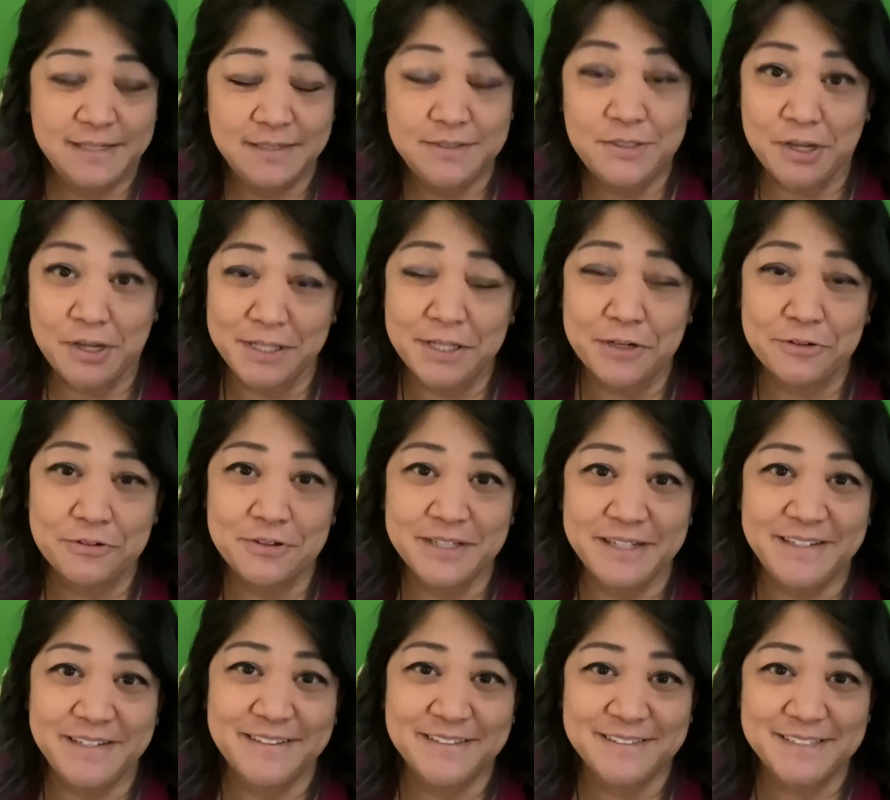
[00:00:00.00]
Not
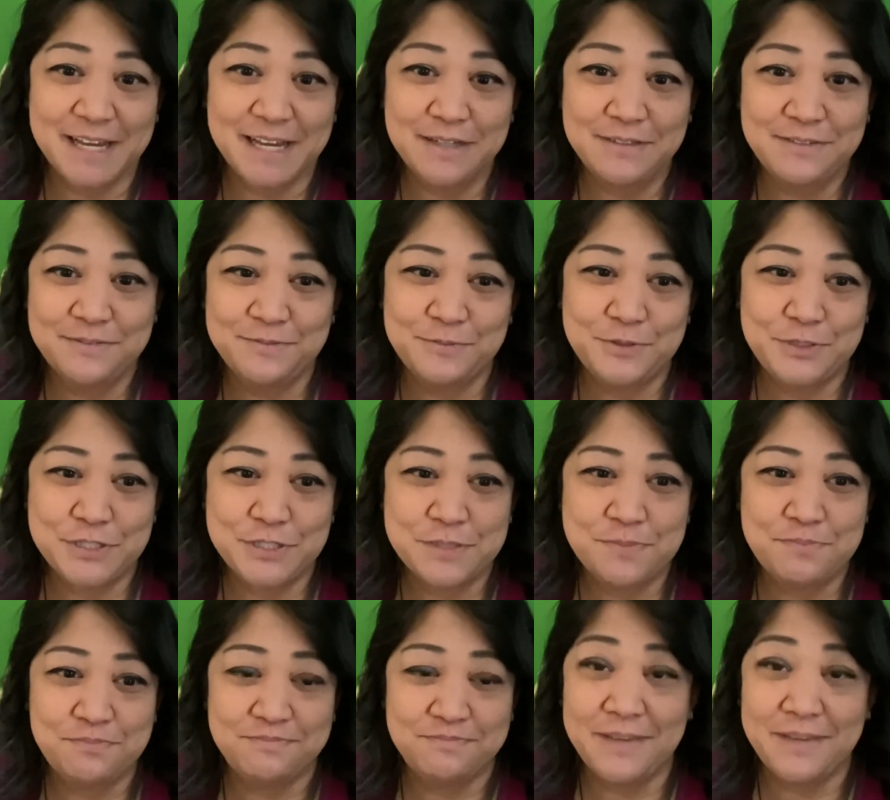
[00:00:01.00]
literally, because that would just
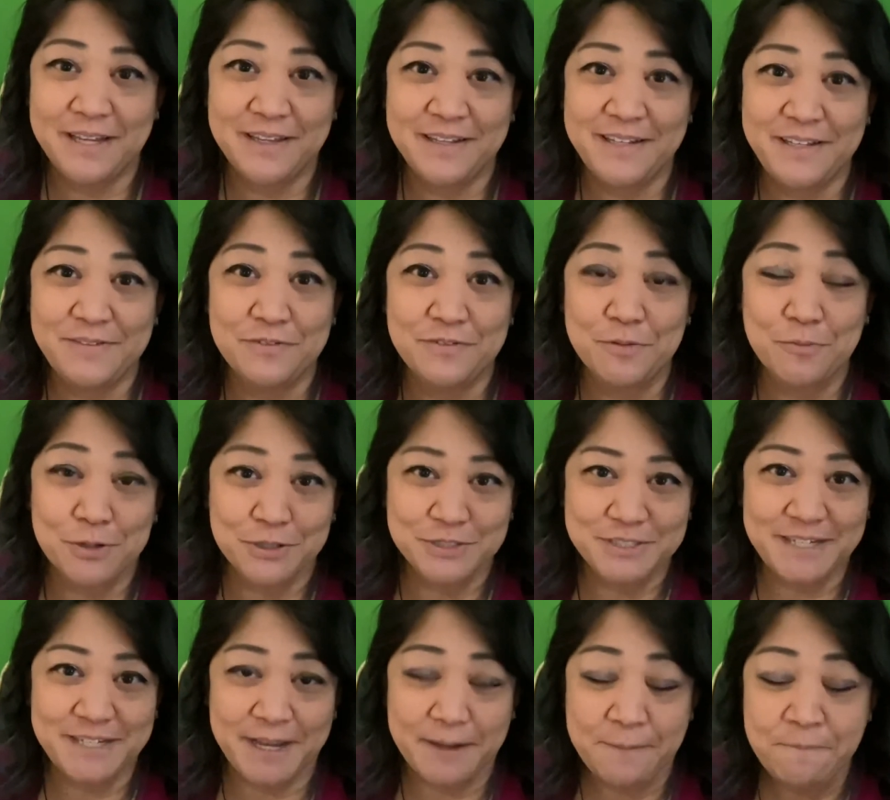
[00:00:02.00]
make it even a worse
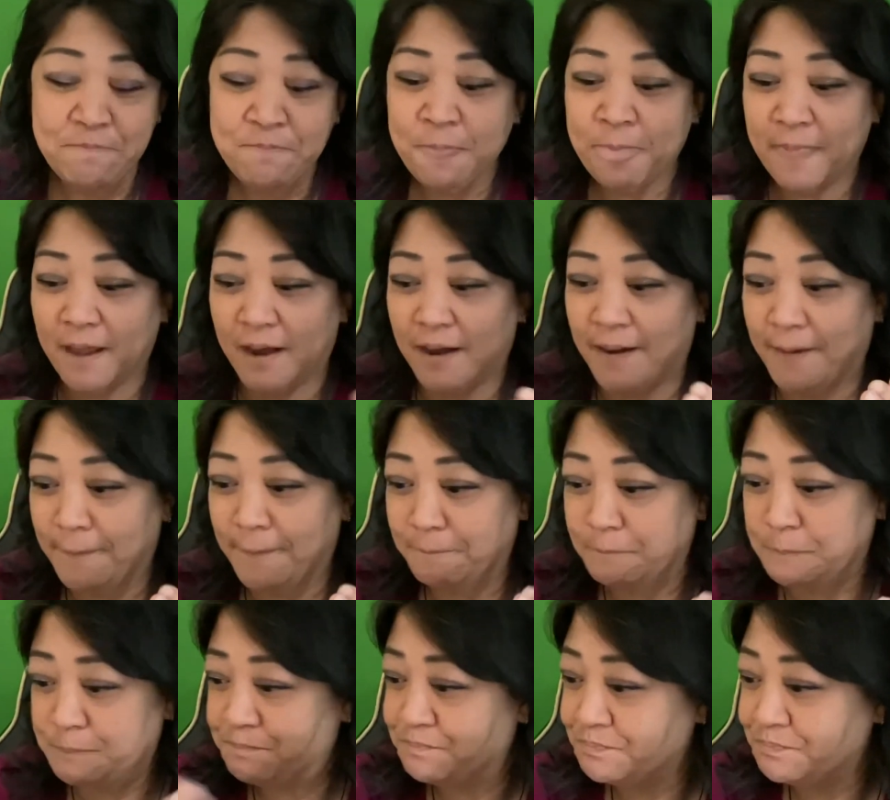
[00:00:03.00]
day. So